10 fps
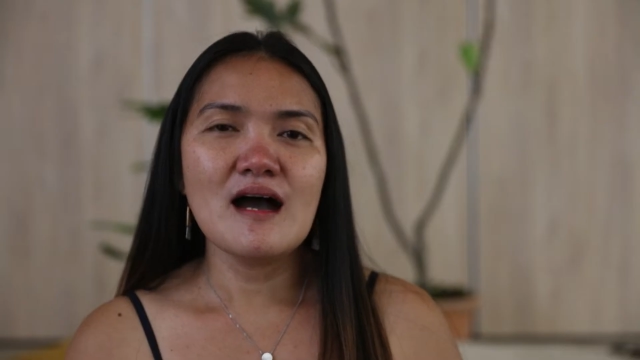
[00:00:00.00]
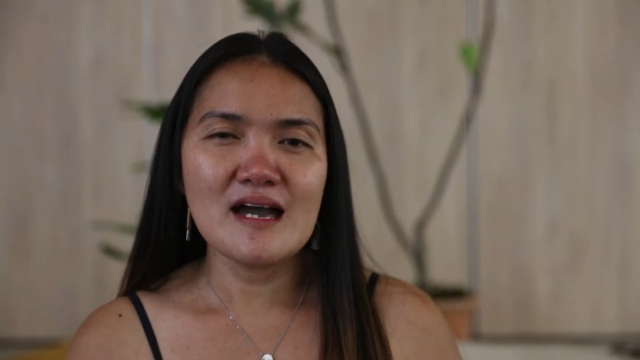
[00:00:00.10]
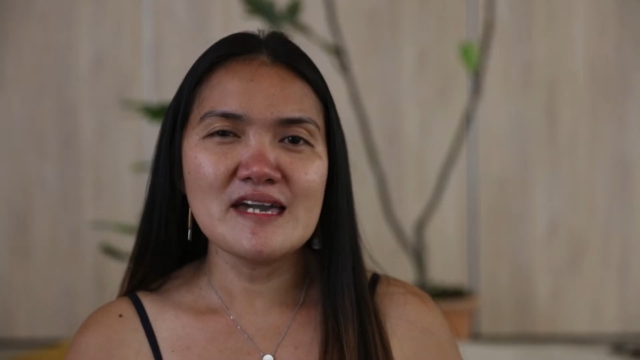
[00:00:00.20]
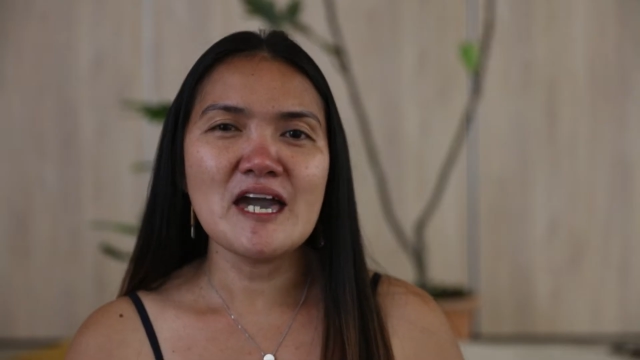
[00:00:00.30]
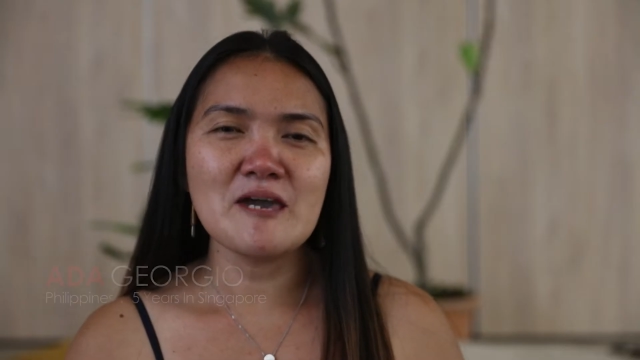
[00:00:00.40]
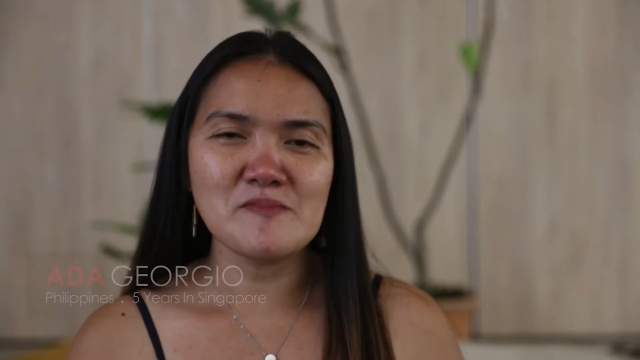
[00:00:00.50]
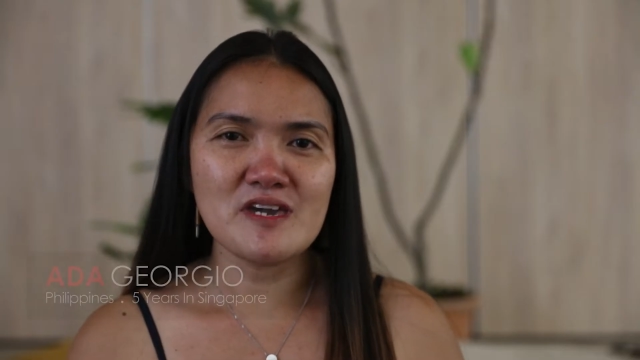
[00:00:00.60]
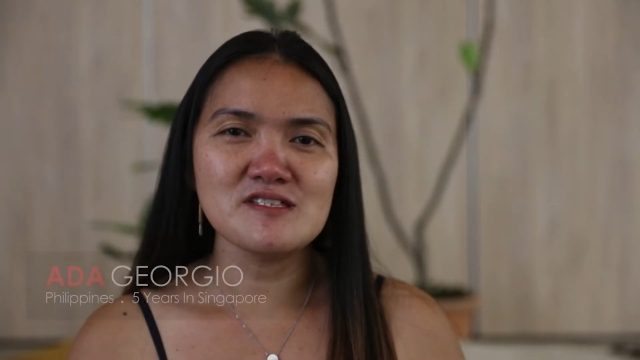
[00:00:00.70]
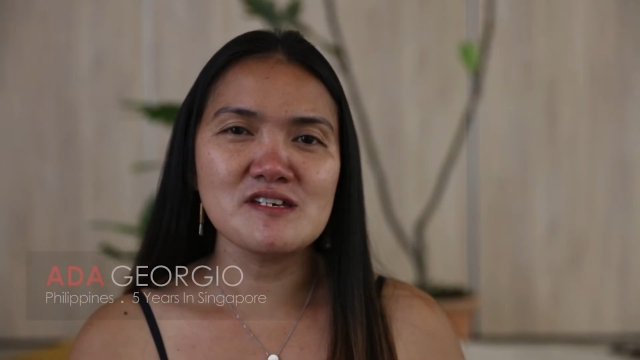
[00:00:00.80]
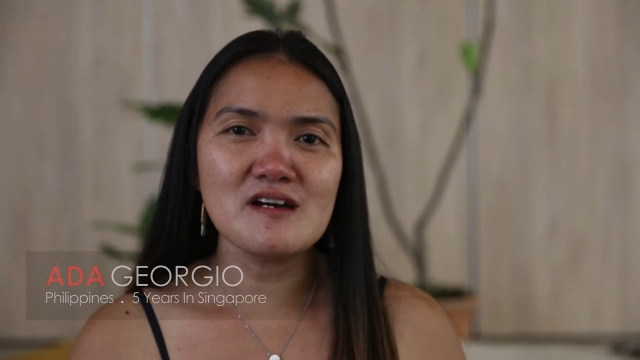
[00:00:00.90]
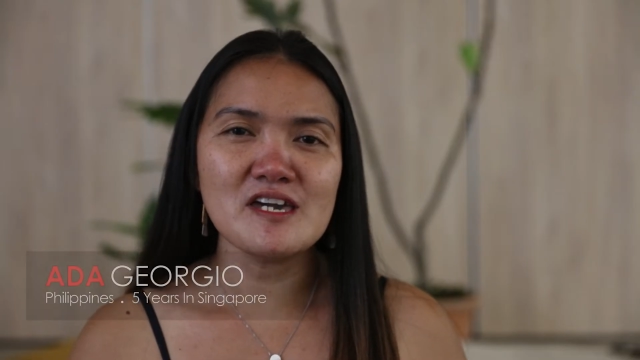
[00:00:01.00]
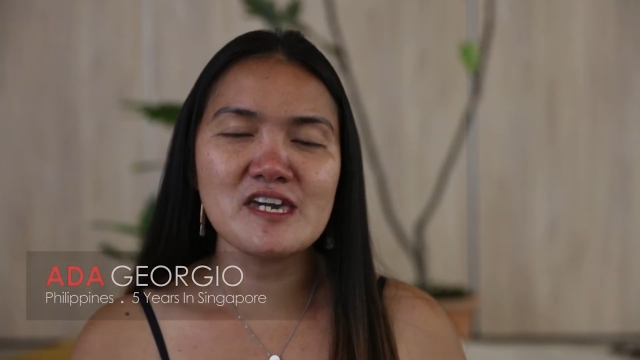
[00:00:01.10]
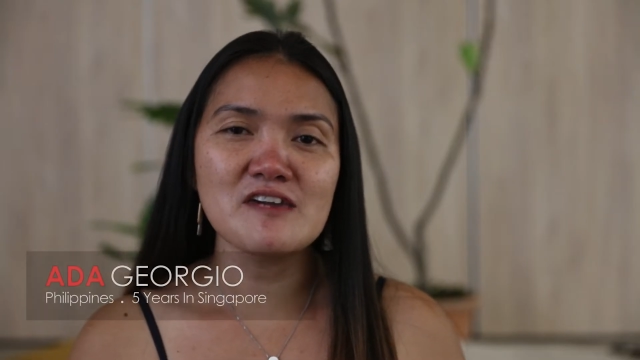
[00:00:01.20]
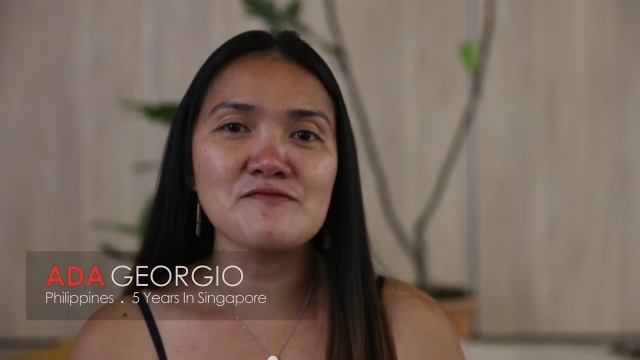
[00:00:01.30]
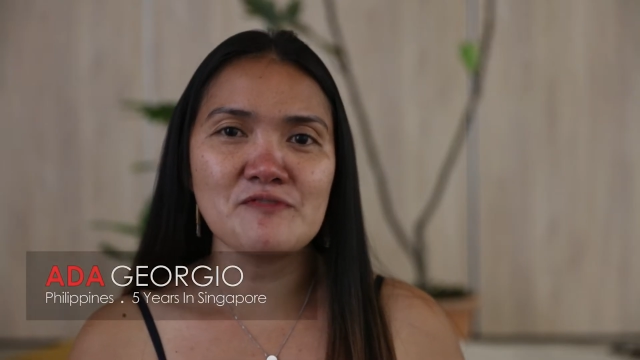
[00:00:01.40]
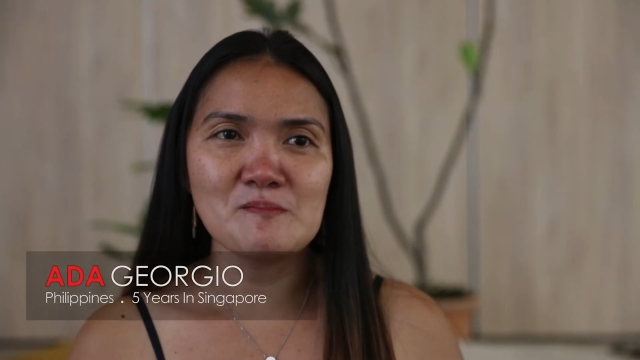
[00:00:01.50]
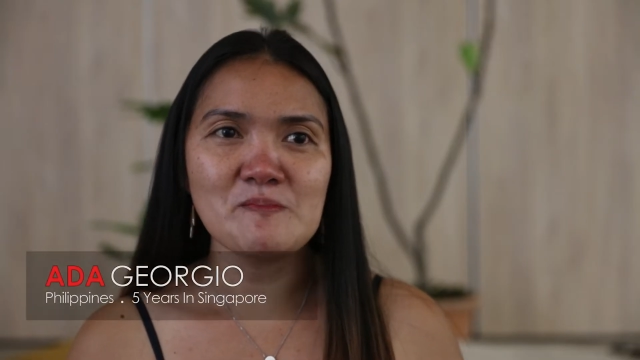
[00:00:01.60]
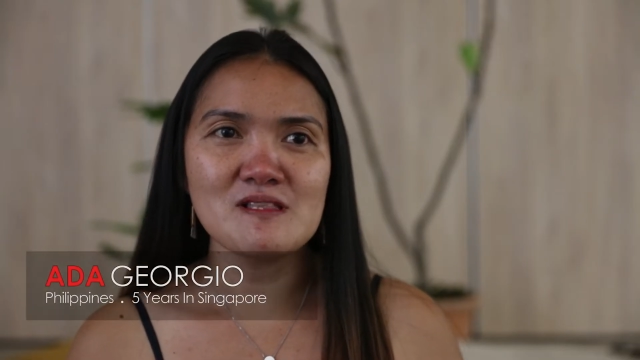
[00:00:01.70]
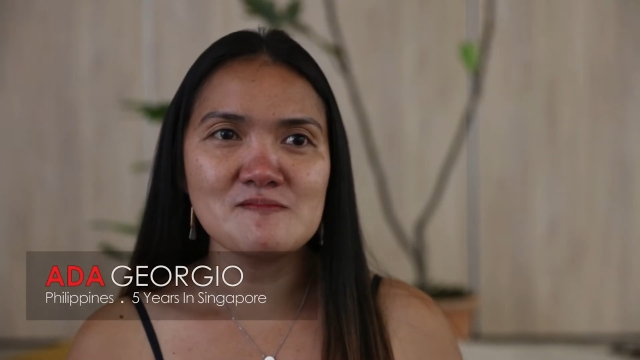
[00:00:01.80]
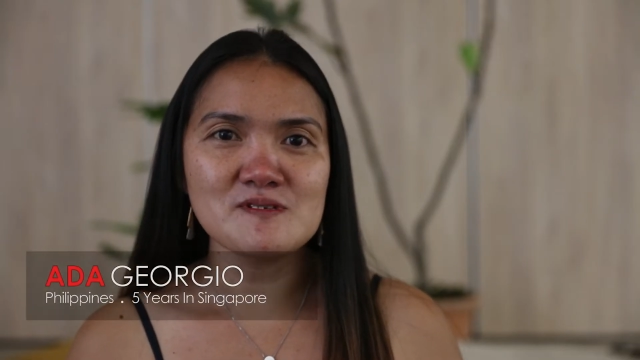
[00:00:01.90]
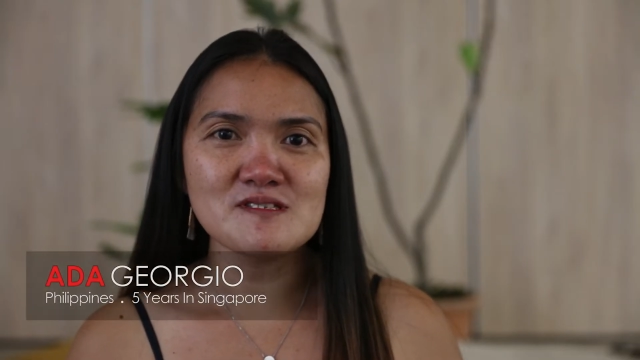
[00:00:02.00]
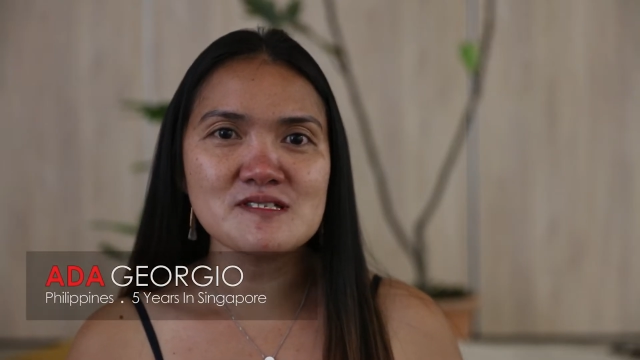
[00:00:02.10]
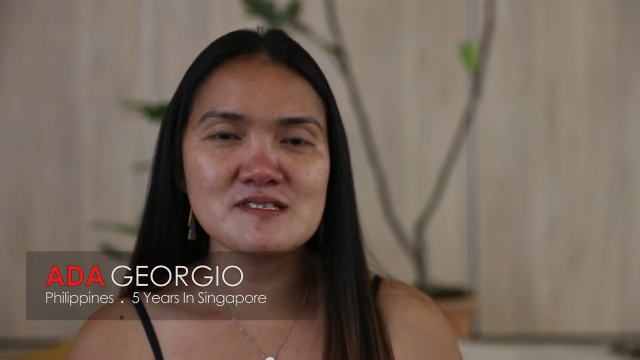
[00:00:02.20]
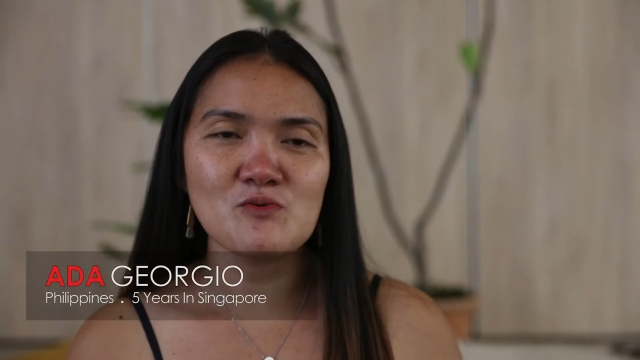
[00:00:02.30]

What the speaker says: Hi, I'm Aiden. I came from Philippines,